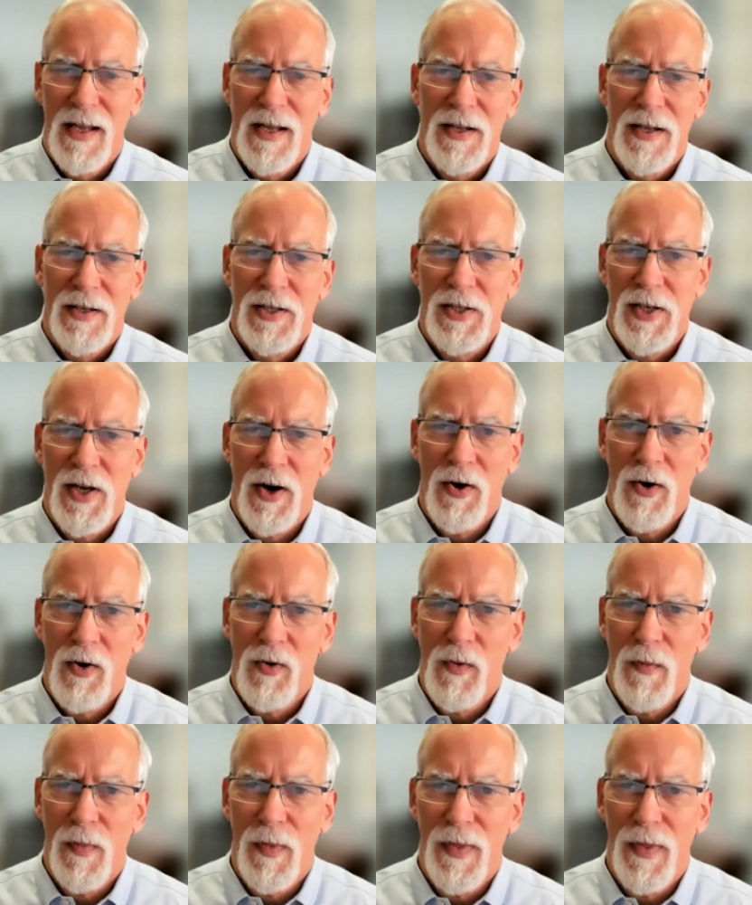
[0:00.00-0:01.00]

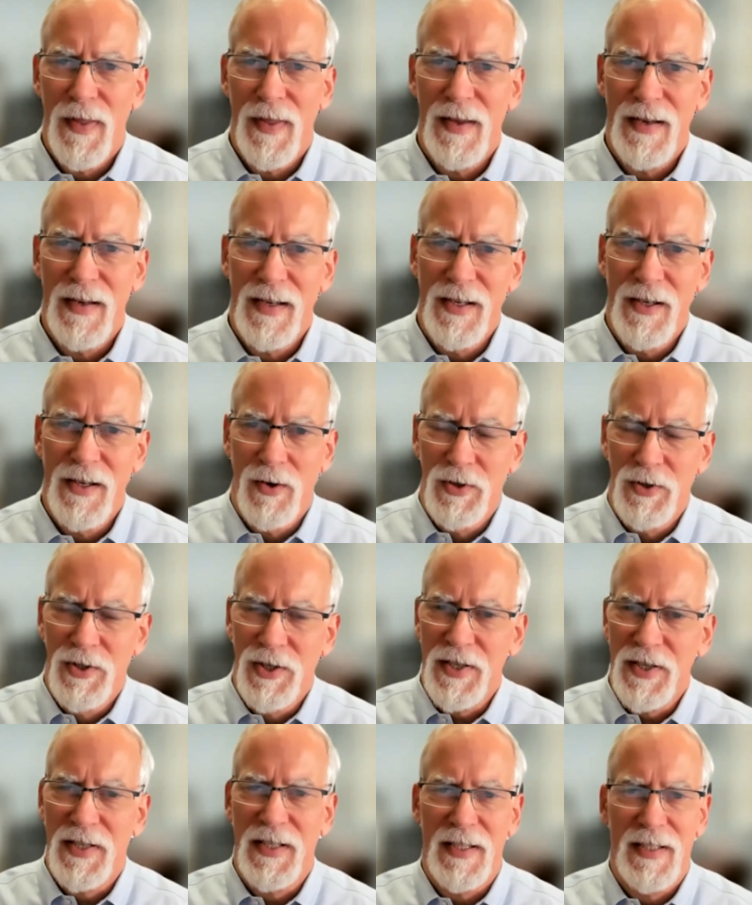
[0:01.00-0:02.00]
So, you know,
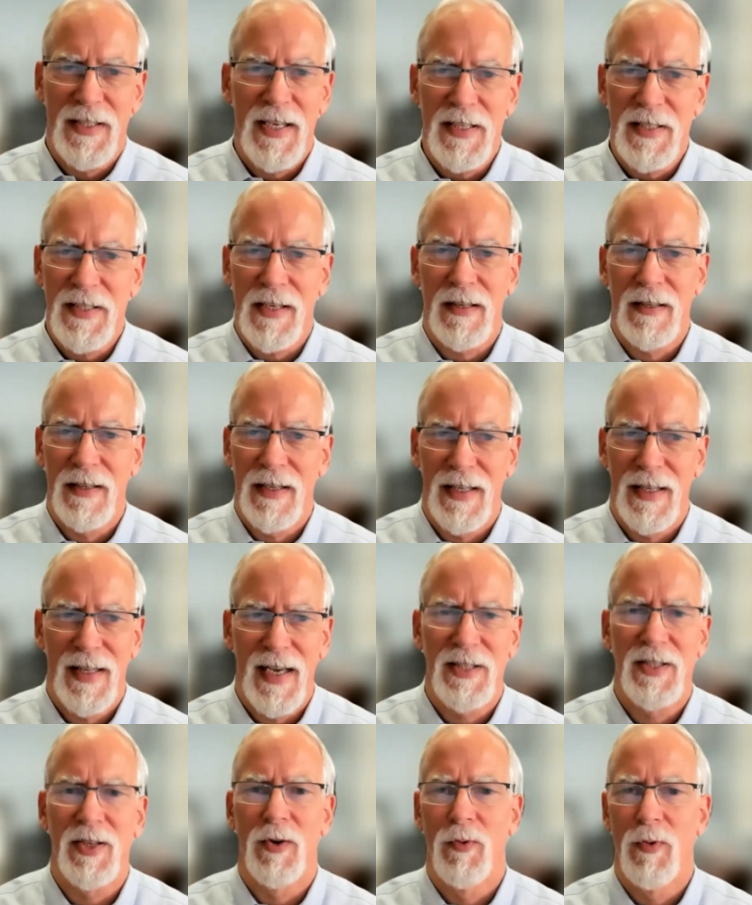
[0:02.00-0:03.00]
just statistically,
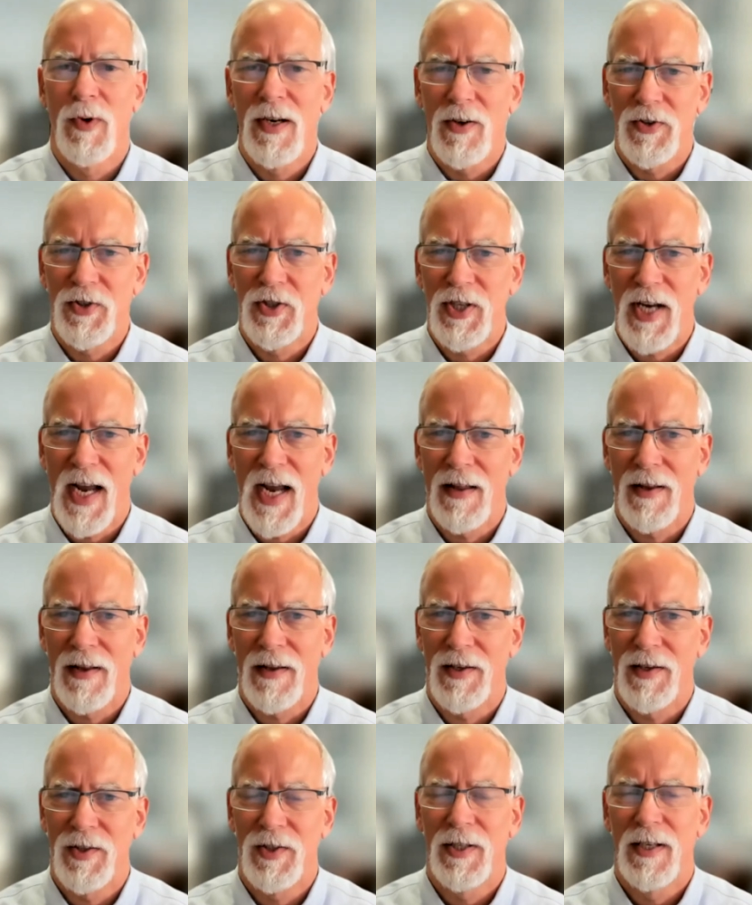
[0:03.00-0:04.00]
that's a real
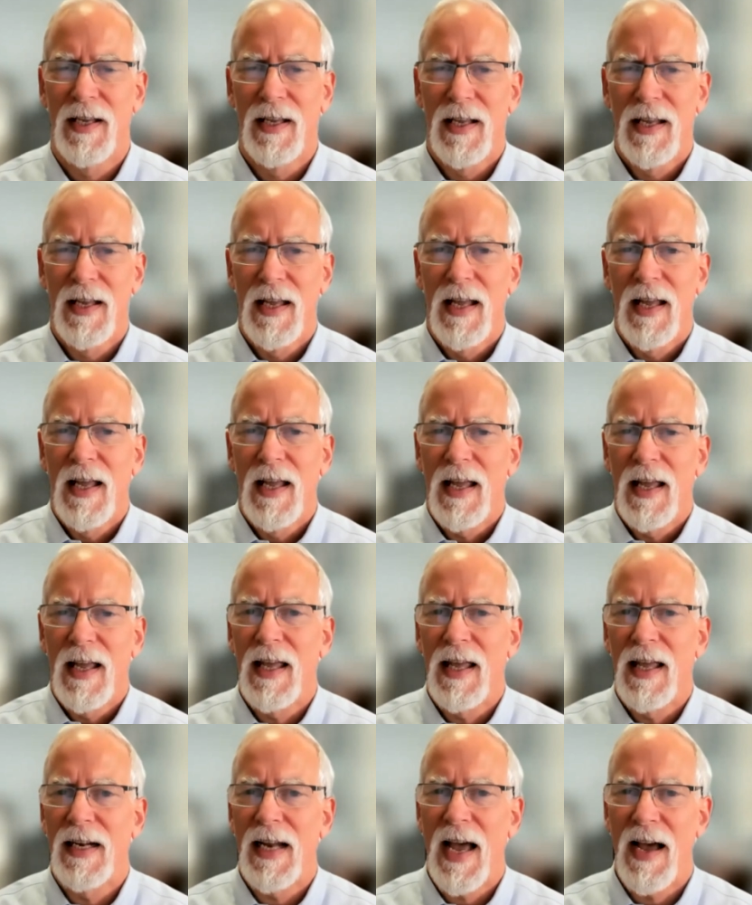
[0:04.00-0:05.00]
challenge
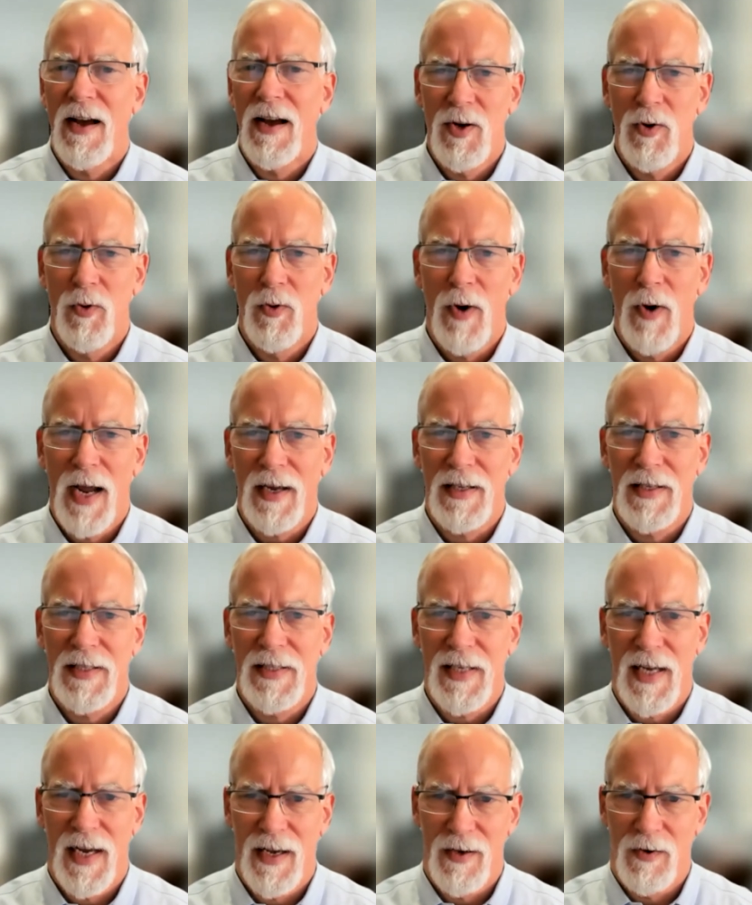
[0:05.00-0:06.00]
in how do you
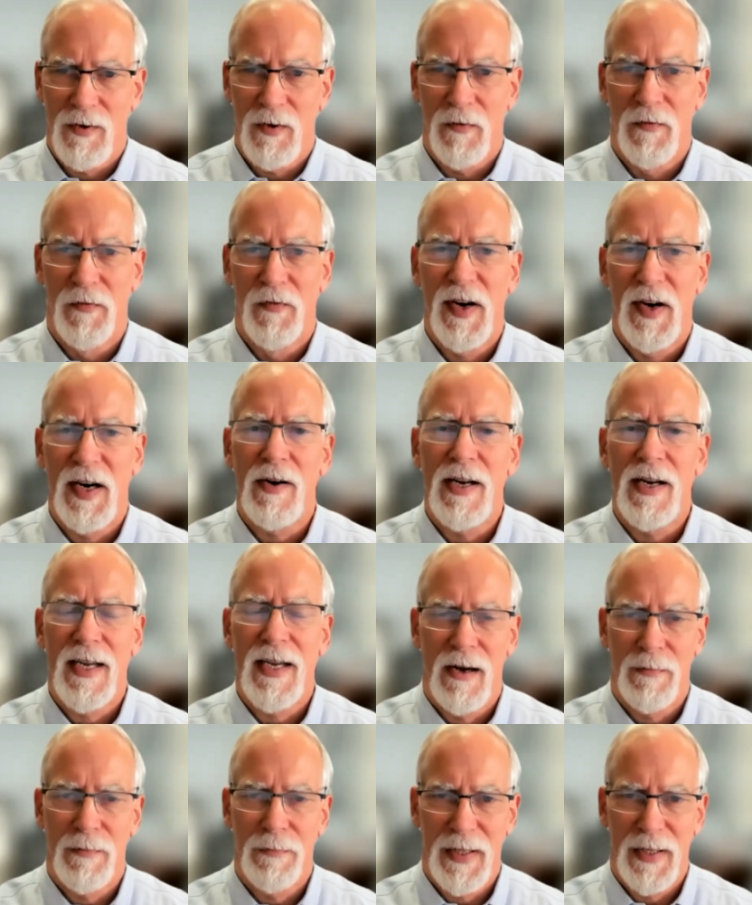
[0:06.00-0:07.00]
reconcile very
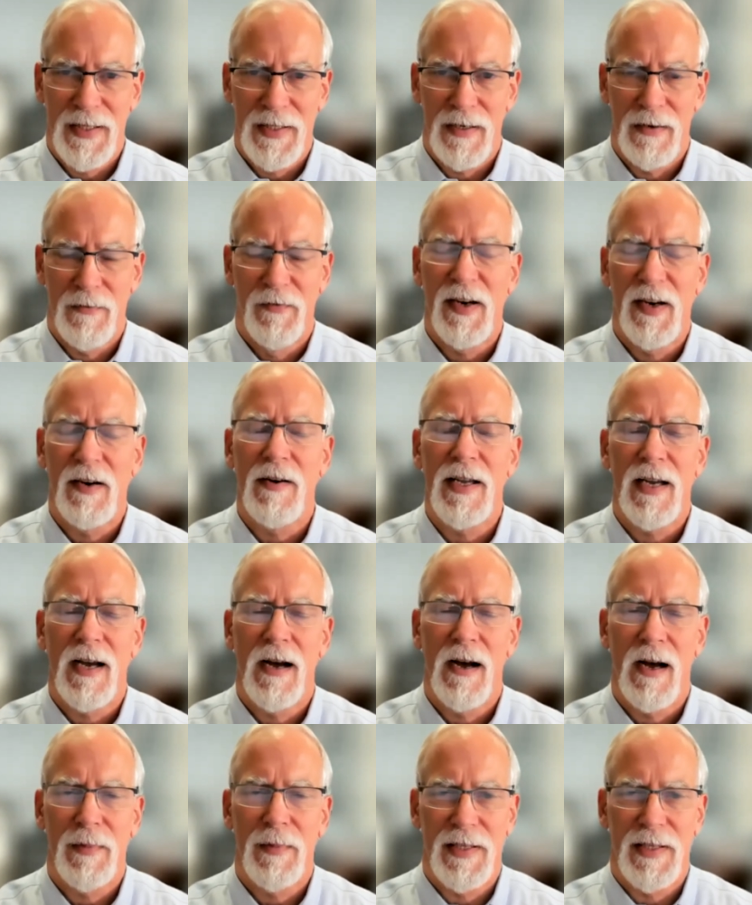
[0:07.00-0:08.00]
common, very
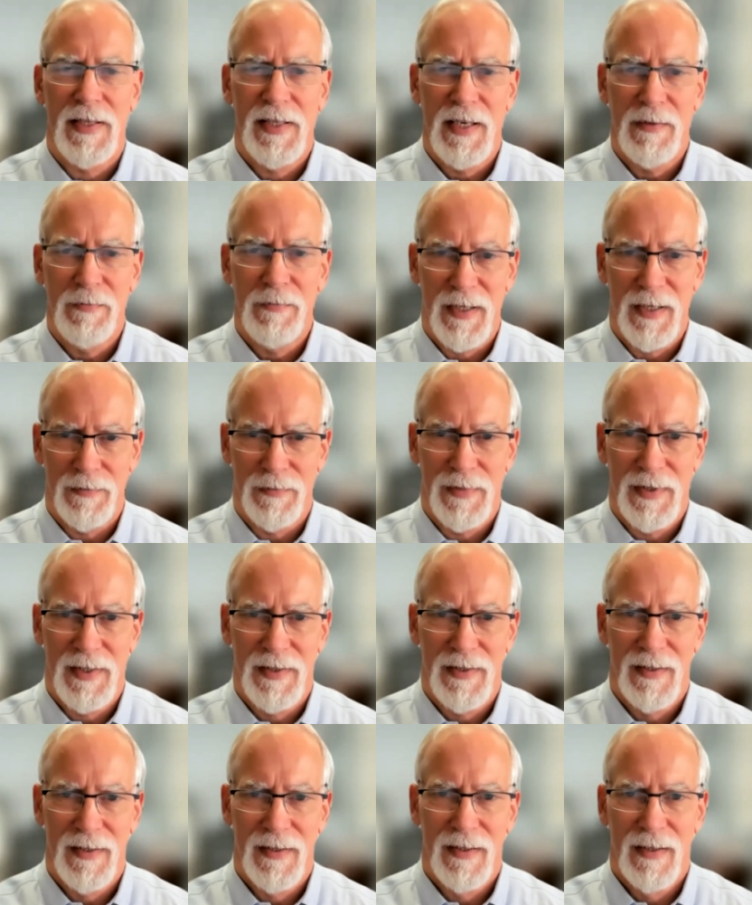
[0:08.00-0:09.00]
common
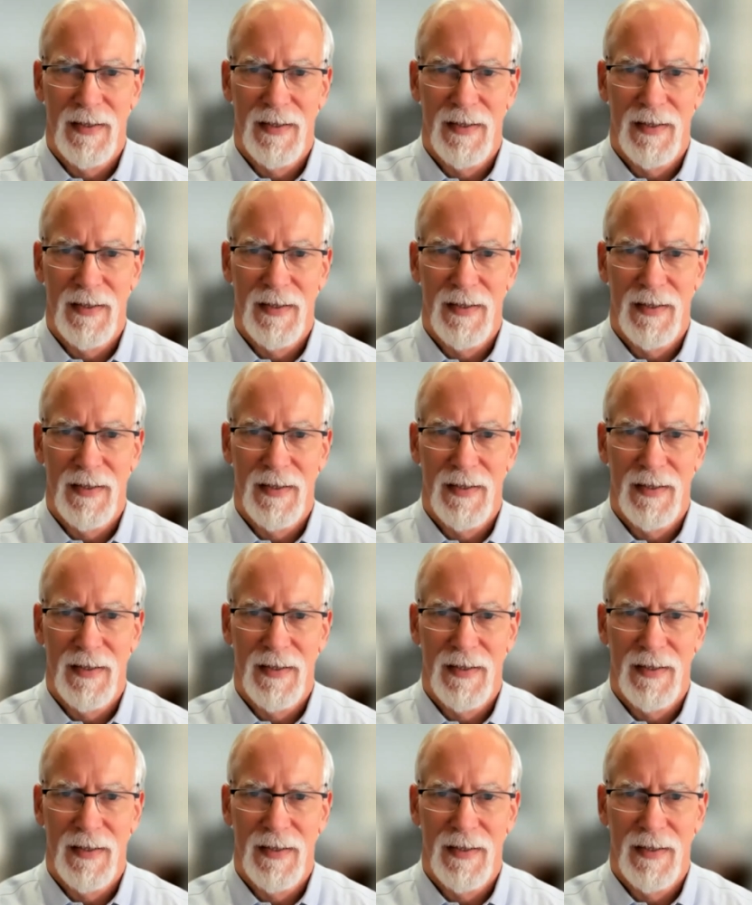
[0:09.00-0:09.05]
symptoms